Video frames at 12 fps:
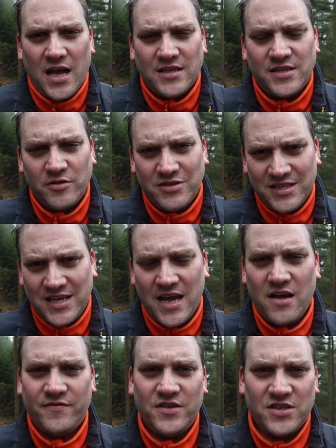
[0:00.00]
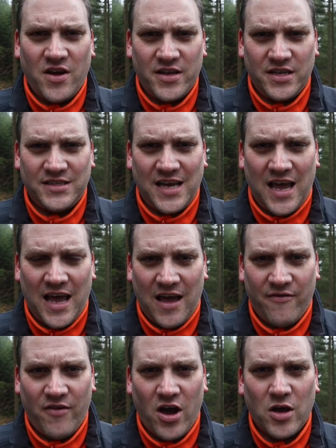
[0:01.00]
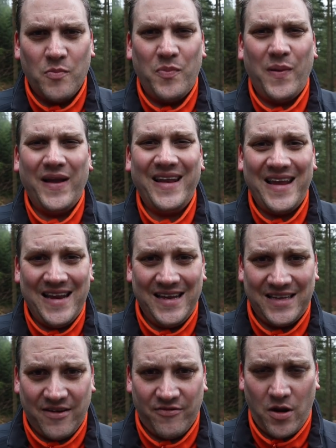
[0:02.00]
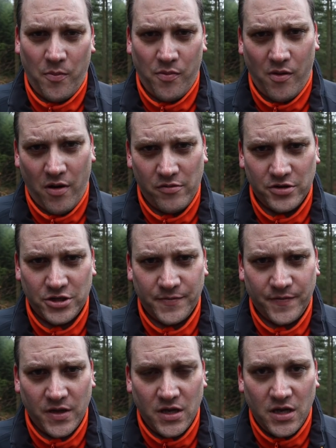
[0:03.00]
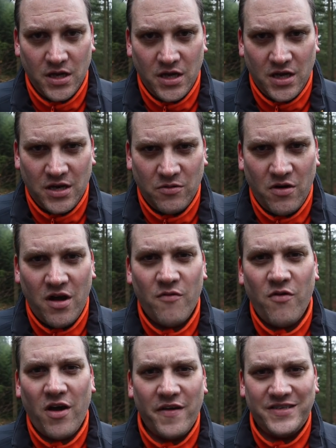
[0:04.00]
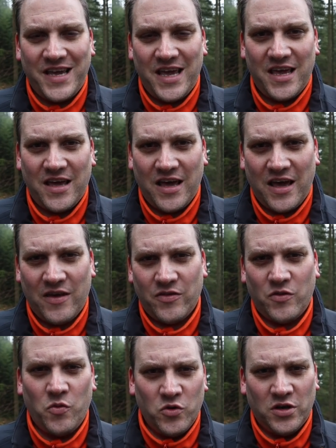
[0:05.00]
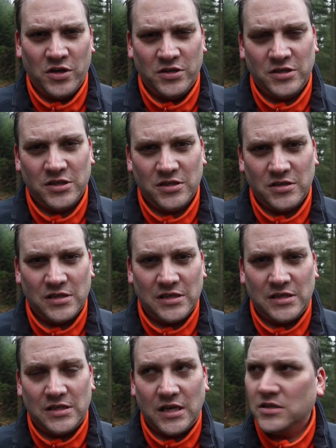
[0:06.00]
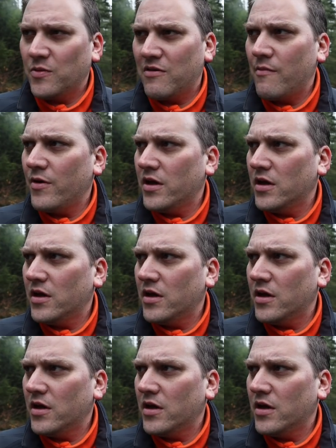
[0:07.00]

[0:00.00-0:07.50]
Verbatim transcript: And so today I've decided to have a completely different approach. Now, I arrived here at the woodland at, uh, so where am